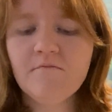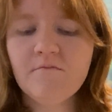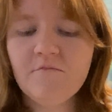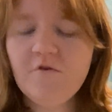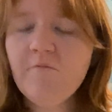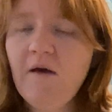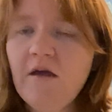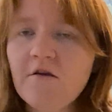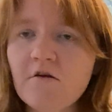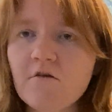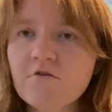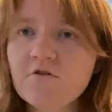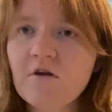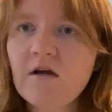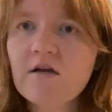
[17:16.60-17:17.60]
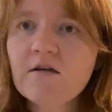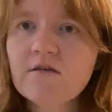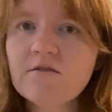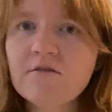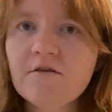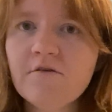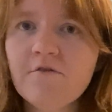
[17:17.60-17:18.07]
do better, trying
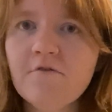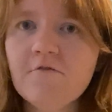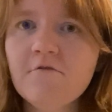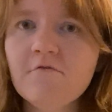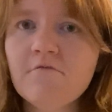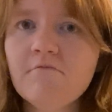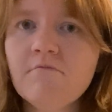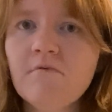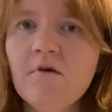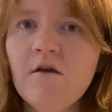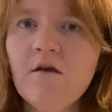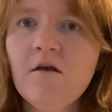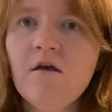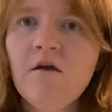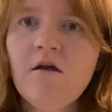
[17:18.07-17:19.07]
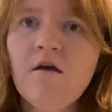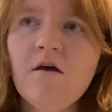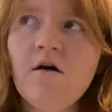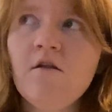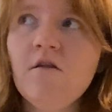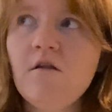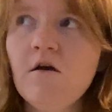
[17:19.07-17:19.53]
to
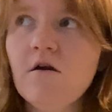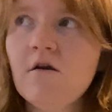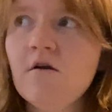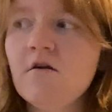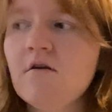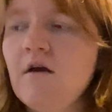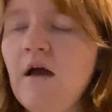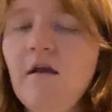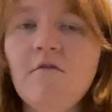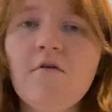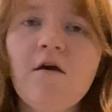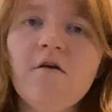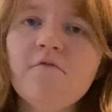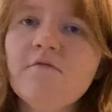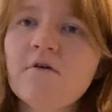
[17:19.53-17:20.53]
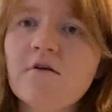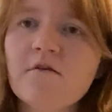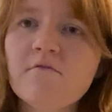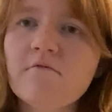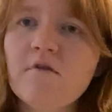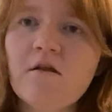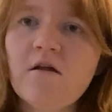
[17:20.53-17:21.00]
learn, I don't know,
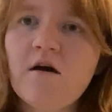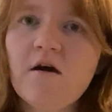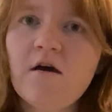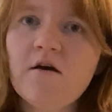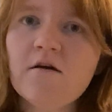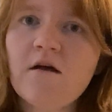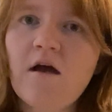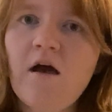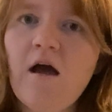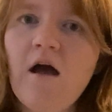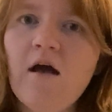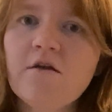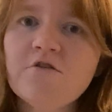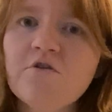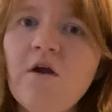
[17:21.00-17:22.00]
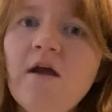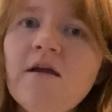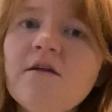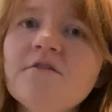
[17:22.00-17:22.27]
trying